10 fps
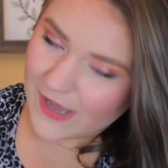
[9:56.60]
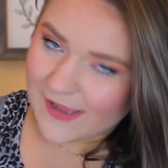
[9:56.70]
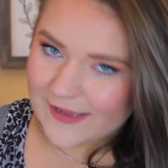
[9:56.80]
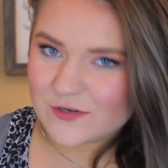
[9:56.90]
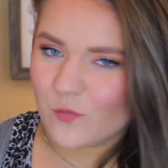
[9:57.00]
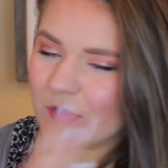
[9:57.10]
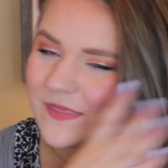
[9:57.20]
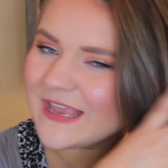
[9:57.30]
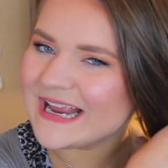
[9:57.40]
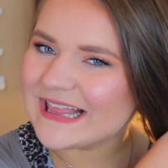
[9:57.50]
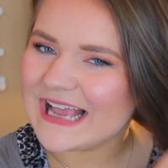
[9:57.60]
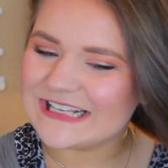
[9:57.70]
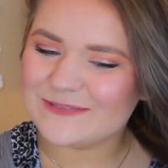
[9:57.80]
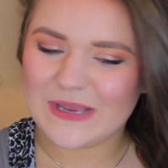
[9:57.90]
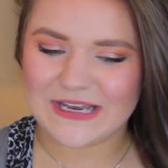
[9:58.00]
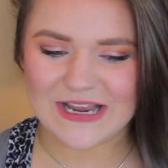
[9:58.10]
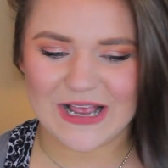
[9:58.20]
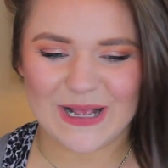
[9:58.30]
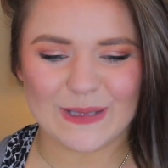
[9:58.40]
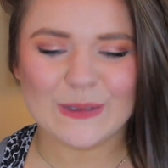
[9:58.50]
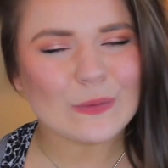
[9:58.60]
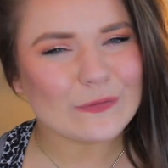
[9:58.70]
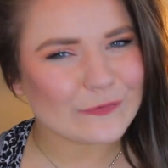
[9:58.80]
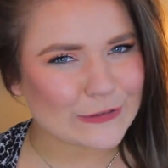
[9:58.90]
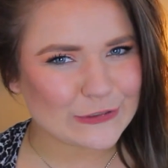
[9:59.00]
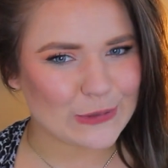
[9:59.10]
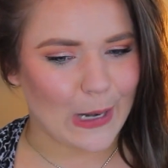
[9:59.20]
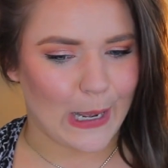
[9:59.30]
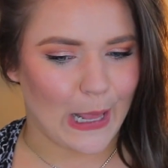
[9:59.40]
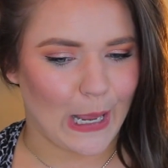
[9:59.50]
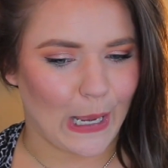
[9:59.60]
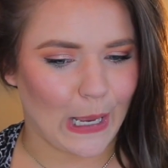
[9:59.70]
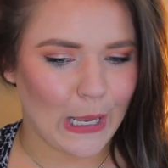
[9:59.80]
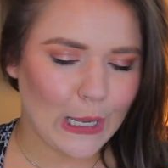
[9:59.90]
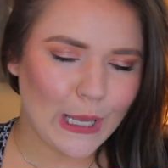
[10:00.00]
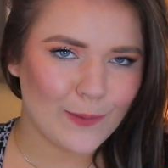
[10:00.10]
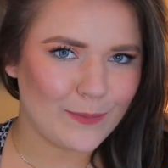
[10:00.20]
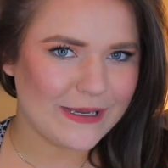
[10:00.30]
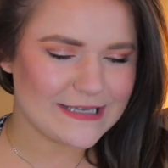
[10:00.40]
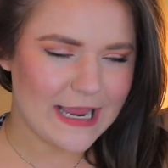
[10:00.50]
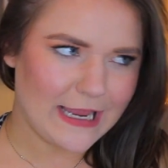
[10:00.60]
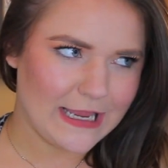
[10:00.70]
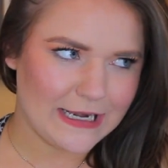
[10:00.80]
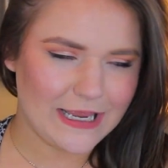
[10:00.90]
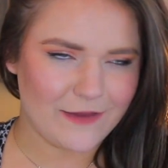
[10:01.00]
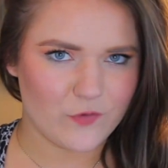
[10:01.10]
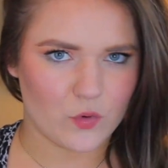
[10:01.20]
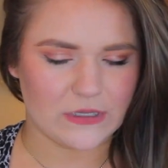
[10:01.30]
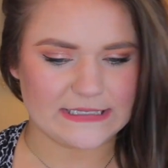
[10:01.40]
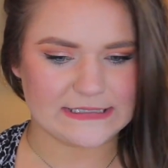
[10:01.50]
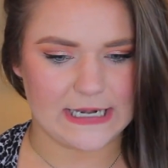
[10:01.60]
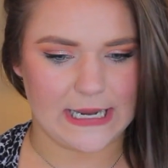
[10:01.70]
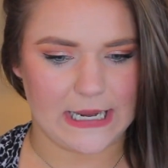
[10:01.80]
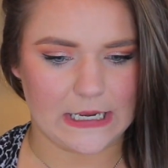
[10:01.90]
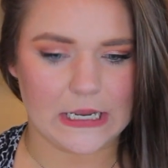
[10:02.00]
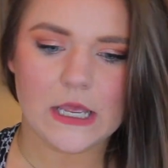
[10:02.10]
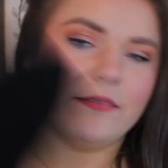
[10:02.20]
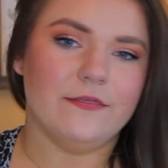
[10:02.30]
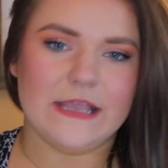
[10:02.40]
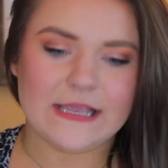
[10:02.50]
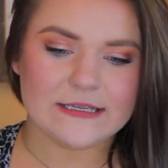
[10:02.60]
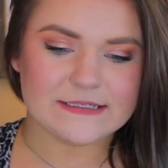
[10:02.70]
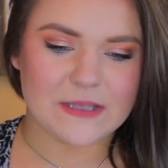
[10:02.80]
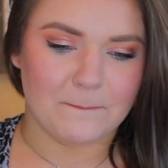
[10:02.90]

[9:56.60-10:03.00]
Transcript: But one thing that has been a little frustrating, b.tan, if you're listening, these